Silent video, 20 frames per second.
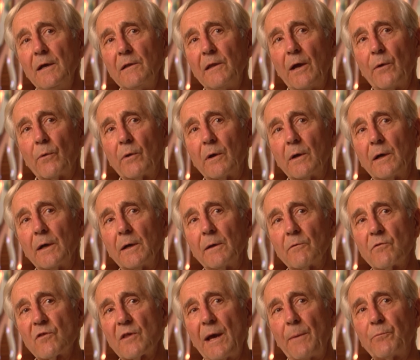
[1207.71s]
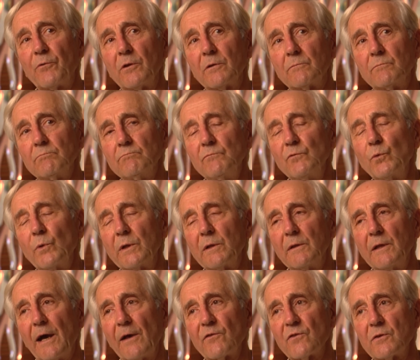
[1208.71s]
They were a separate new
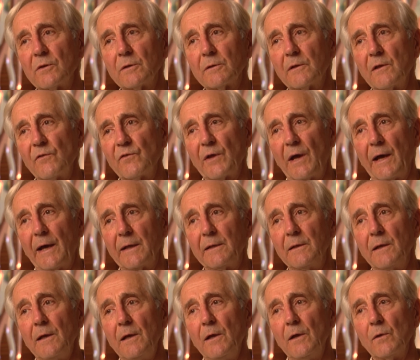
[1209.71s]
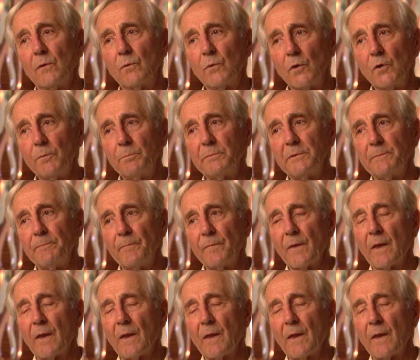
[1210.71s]
industrial design group.